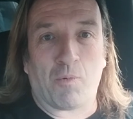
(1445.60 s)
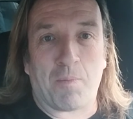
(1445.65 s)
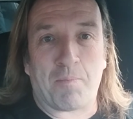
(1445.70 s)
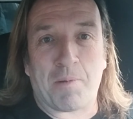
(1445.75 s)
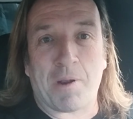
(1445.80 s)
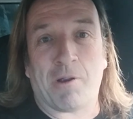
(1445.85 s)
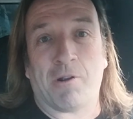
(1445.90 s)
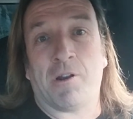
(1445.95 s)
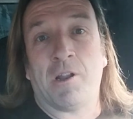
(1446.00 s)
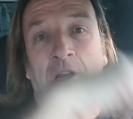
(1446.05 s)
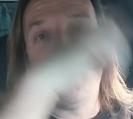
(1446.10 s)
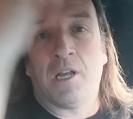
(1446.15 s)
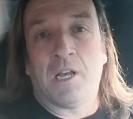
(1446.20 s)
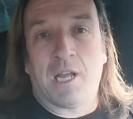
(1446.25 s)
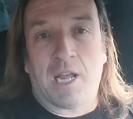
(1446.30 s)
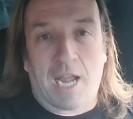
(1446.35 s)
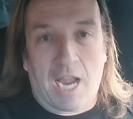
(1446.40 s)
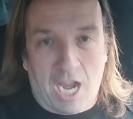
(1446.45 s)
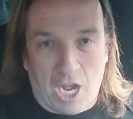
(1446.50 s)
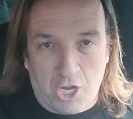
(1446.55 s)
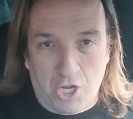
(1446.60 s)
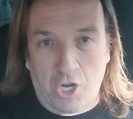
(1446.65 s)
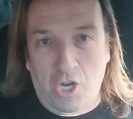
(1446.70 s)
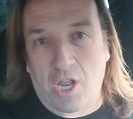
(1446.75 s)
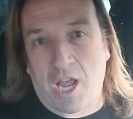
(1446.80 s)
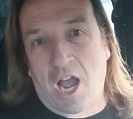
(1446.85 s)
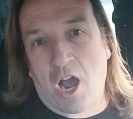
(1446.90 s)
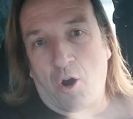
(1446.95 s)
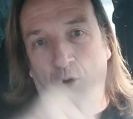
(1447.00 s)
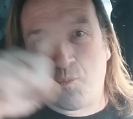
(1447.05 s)
repaired? And
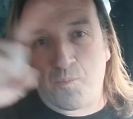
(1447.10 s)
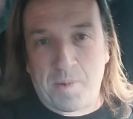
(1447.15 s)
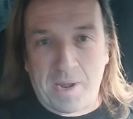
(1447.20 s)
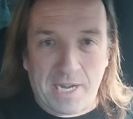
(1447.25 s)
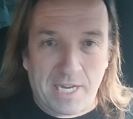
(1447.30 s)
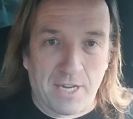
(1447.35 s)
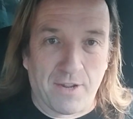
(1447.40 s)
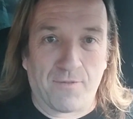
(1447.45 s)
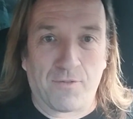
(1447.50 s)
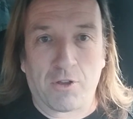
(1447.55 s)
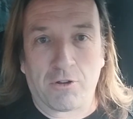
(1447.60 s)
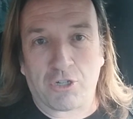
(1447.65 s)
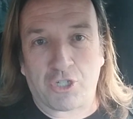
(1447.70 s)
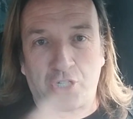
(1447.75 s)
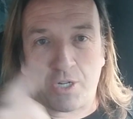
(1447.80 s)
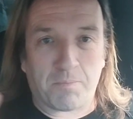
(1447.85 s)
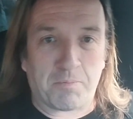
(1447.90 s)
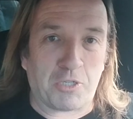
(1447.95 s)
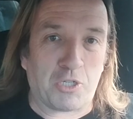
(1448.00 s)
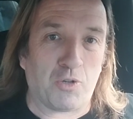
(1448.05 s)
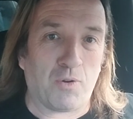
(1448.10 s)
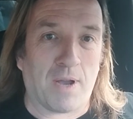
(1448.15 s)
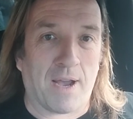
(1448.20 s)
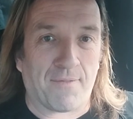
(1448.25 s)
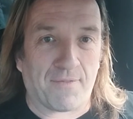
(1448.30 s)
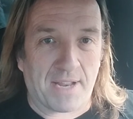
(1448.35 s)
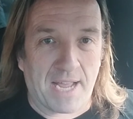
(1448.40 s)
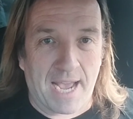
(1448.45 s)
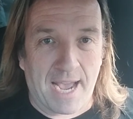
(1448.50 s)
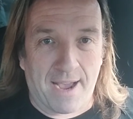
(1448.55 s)
how many of those ships do you
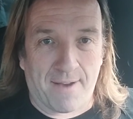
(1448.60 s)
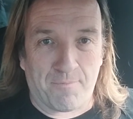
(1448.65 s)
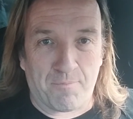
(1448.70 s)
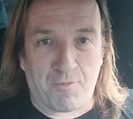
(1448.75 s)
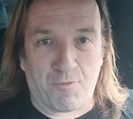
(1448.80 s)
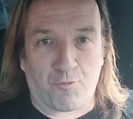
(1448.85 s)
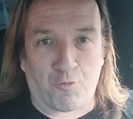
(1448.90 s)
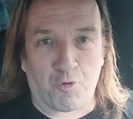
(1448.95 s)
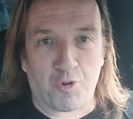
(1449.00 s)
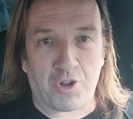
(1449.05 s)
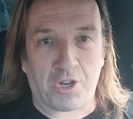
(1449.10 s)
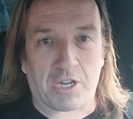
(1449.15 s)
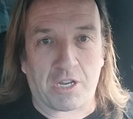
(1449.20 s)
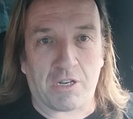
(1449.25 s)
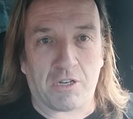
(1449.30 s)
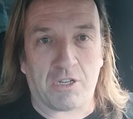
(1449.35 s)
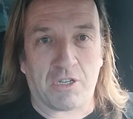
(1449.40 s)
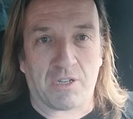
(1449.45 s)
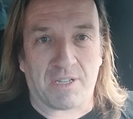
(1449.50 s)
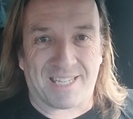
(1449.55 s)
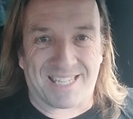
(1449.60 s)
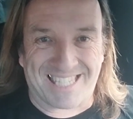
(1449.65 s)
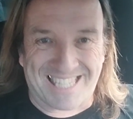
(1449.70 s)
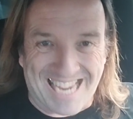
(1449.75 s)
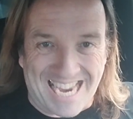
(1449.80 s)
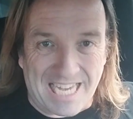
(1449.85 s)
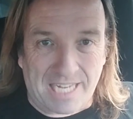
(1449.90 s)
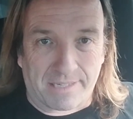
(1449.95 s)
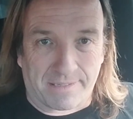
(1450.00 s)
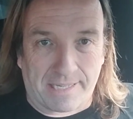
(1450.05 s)
have to have before you can
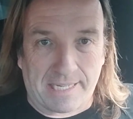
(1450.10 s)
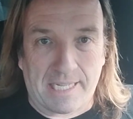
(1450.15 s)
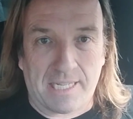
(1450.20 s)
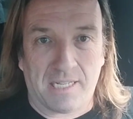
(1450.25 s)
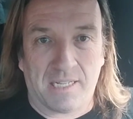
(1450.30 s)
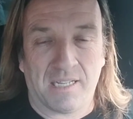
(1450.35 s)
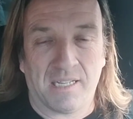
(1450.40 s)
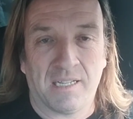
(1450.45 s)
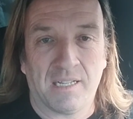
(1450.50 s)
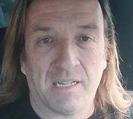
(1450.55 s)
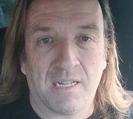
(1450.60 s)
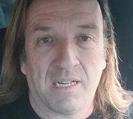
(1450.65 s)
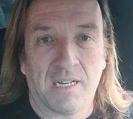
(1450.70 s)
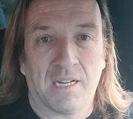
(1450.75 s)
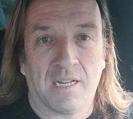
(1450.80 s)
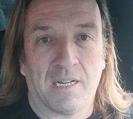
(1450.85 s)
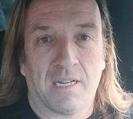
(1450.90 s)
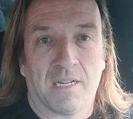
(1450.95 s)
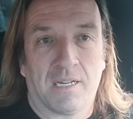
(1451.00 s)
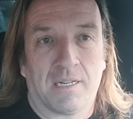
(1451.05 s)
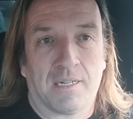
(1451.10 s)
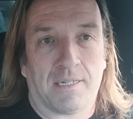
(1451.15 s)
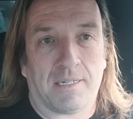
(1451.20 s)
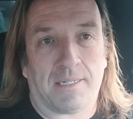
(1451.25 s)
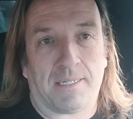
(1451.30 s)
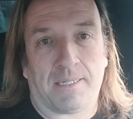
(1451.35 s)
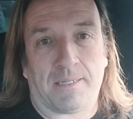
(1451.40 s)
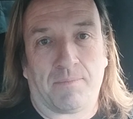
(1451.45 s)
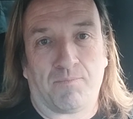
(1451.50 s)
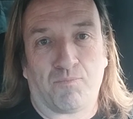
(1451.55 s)
cycle it?
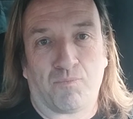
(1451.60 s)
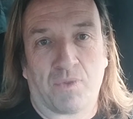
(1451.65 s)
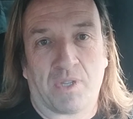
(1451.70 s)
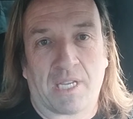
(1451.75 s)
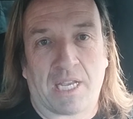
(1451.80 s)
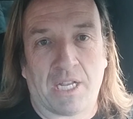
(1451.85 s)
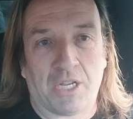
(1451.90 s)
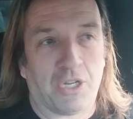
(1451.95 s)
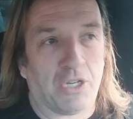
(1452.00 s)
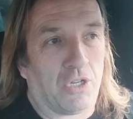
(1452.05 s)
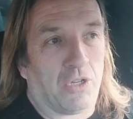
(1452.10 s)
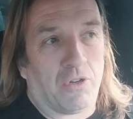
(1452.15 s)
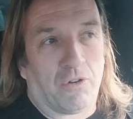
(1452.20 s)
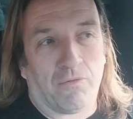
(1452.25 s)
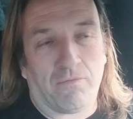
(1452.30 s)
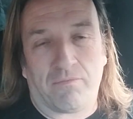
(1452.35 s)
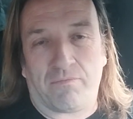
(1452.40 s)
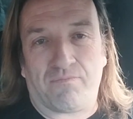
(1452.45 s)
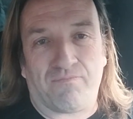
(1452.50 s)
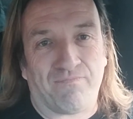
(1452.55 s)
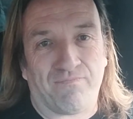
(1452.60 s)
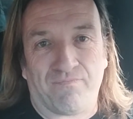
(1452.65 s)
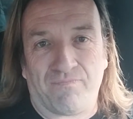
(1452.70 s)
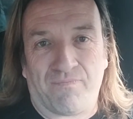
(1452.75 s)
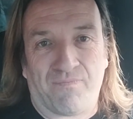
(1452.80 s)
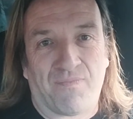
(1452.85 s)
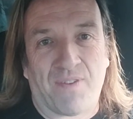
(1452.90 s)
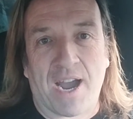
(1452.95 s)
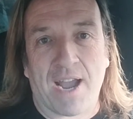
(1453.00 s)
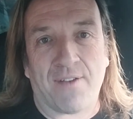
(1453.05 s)
Can you do
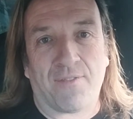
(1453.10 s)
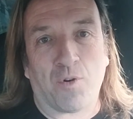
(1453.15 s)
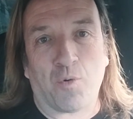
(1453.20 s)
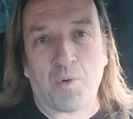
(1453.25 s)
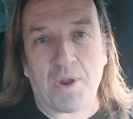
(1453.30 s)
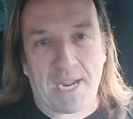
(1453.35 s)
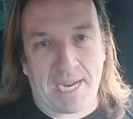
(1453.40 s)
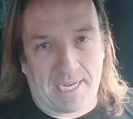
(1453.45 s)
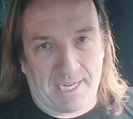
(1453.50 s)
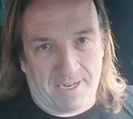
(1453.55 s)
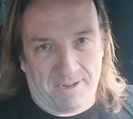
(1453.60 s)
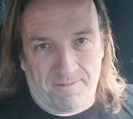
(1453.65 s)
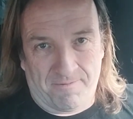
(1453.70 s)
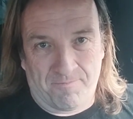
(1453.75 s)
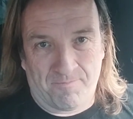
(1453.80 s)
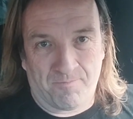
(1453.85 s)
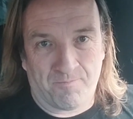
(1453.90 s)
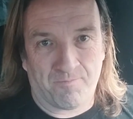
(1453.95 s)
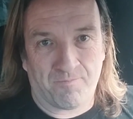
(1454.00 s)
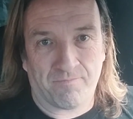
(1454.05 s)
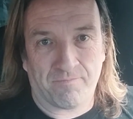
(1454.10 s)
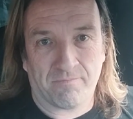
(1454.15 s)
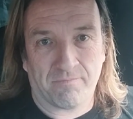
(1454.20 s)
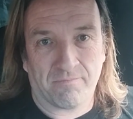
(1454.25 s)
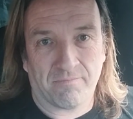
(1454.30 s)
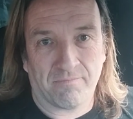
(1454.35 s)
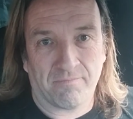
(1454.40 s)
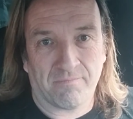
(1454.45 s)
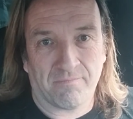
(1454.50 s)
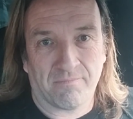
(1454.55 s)
5 a week?
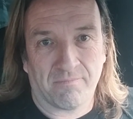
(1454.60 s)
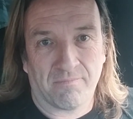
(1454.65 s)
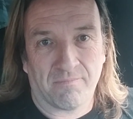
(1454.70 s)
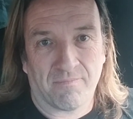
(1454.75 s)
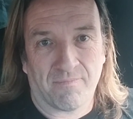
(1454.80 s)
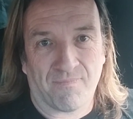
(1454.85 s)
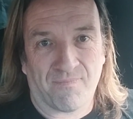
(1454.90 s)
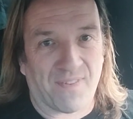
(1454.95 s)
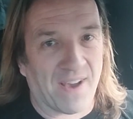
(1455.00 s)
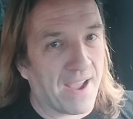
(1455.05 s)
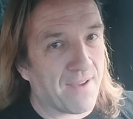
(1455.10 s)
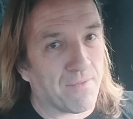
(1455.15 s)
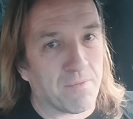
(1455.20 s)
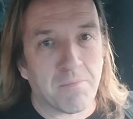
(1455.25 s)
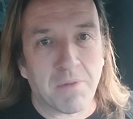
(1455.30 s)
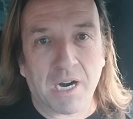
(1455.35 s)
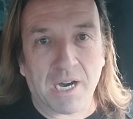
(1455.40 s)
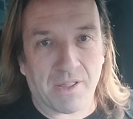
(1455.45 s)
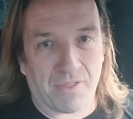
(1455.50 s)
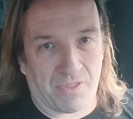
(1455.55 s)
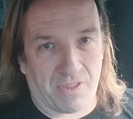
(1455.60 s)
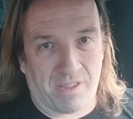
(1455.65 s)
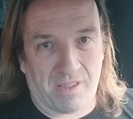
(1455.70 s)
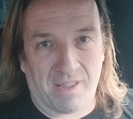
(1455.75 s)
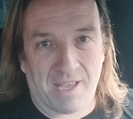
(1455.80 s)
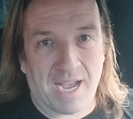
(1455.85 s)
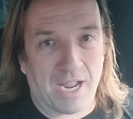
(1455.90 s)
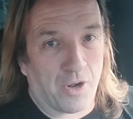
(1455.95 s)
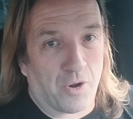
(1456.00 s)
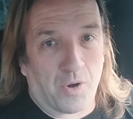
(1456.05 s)
5 a month?
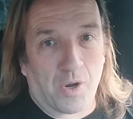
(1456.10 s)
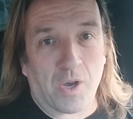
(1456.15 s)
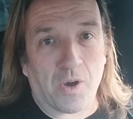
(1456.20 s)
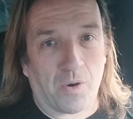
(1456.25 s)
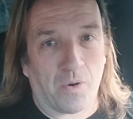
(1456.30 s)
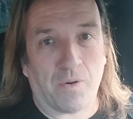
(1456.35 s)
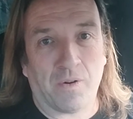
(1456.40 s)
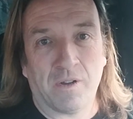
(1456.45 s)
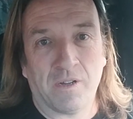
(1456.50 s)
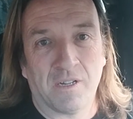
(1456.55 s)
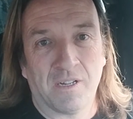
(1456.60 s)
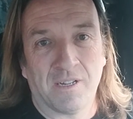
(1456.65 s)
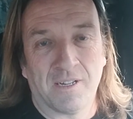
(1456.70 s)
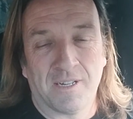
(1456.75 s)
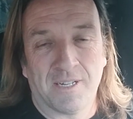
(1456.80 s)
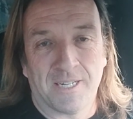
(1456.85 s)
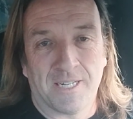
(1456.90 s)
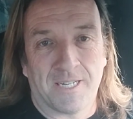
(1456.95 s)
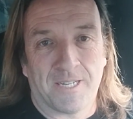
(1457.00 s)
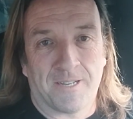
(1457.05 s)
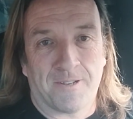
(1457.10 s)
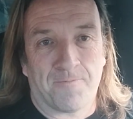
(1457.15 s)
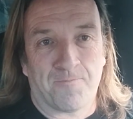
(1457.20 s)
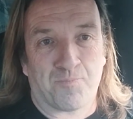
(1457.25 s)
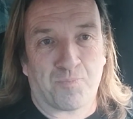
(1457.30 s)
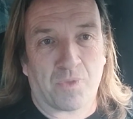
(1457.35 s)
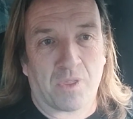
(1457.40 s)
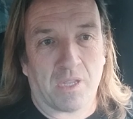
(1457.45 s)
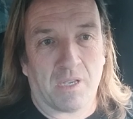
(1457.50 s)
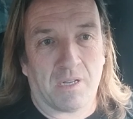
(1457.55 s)
I don't know.
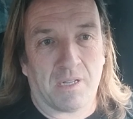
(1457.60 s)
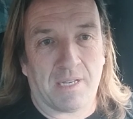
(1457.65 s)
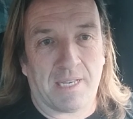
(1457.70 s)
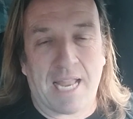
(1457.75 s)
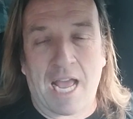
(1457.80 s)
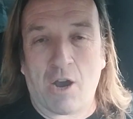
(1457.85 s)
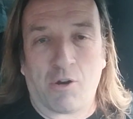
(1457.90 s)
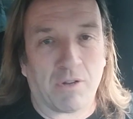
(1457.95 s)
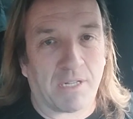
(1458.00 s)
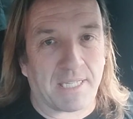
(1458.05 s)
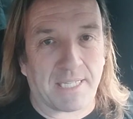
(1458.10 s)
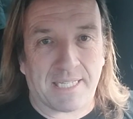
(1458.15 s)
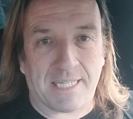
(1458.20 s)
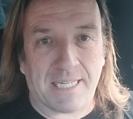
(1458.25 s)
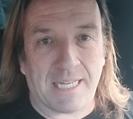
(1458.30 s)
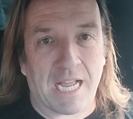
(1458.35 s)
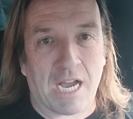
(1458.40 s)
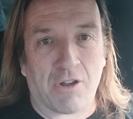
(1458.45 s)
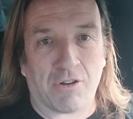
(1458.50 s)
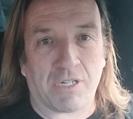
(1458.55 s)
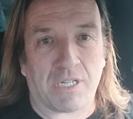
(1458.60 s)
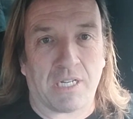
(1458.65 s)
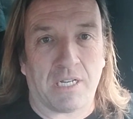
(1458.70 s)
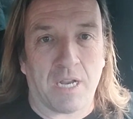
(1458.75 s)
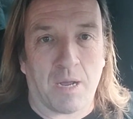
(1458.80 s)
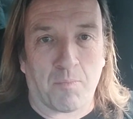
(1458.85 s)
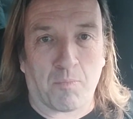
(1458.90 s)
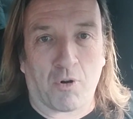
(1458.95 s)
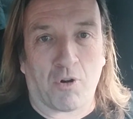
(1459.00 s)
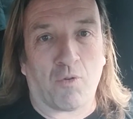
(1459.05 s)
Now it's down to
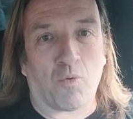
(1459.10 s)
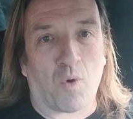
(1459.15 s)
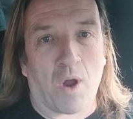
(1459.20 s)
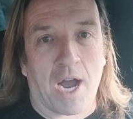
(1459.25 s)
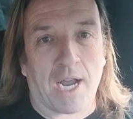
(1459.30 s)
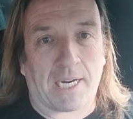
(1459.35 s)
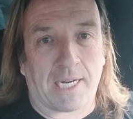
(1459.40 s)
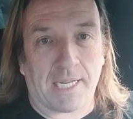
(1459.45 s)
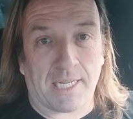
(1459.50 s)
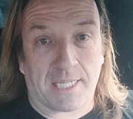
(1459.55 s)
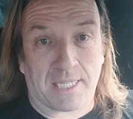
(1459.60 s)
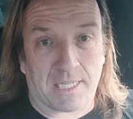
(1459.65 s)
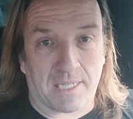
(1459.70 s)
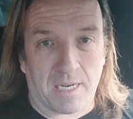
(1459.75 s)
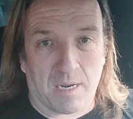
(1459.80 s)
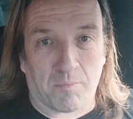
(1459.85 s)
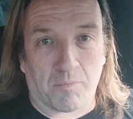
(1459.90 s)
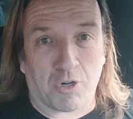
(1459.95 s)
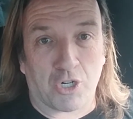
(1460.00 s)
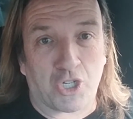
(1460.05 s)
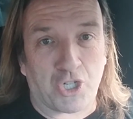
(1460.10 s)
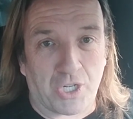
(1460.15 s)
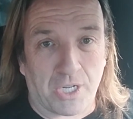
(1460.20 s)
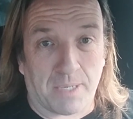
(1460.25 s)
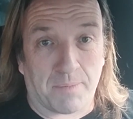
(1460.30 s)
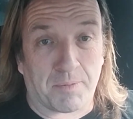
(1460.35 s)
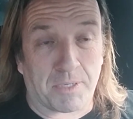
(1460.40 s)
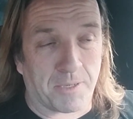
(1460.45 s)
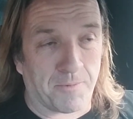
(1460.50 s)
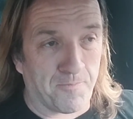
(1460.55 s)
number of rockets, number of
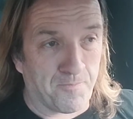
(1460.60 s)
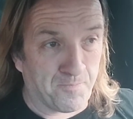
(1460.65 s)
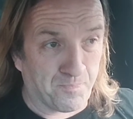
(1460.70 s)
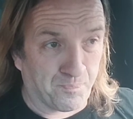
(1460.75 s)
ships,